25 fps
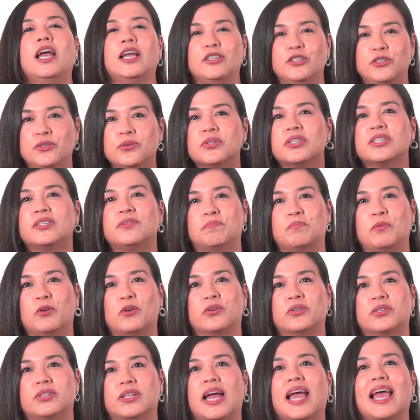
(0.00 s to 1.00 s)
You
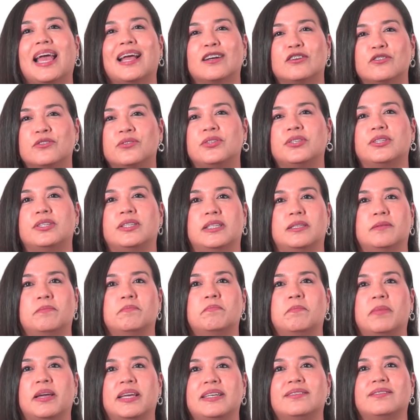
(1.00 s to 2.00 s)
explored
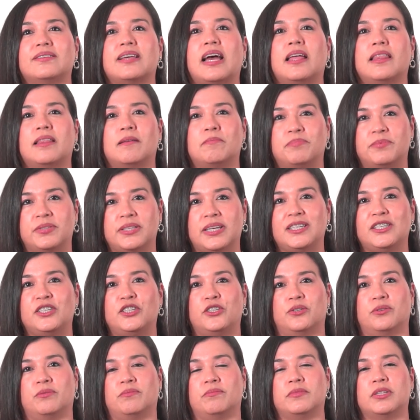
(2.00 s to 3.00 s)
ecosystem-based
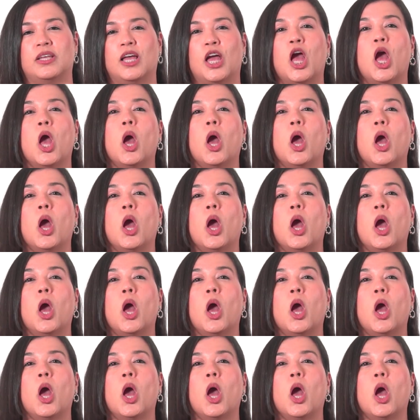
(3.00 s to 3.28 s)
adaptation,